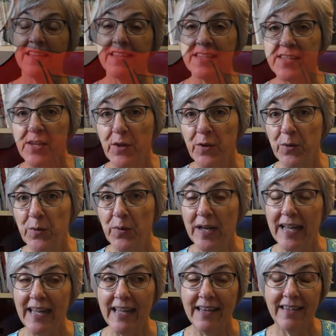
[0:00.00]
So
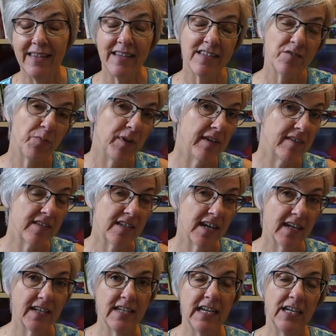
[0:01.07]
in this week's
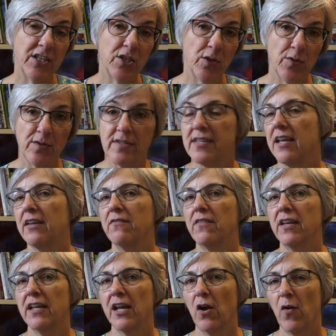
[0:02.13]
Technique Tuesday
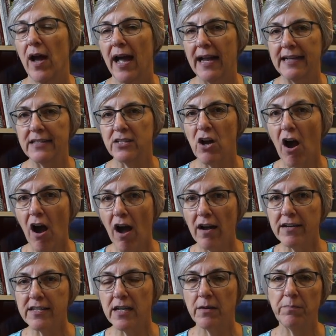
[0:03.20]
video, I
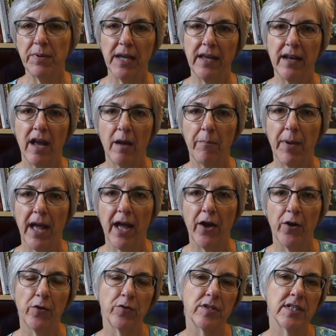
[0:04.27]
talked a bit
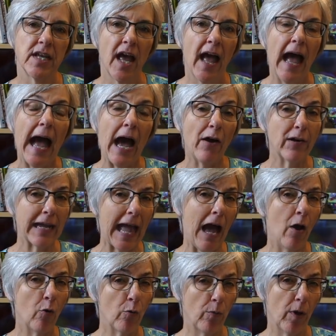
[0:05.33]
about how to
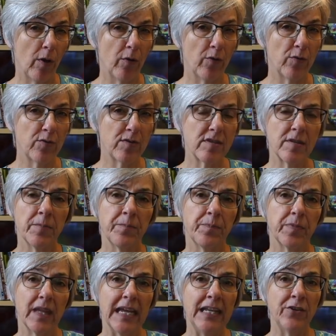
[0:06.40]
count rows
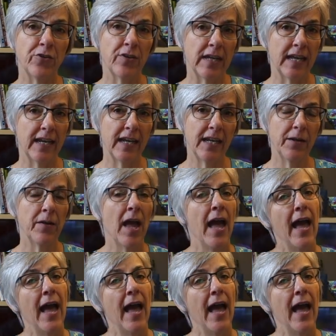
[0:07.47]
in your knitting.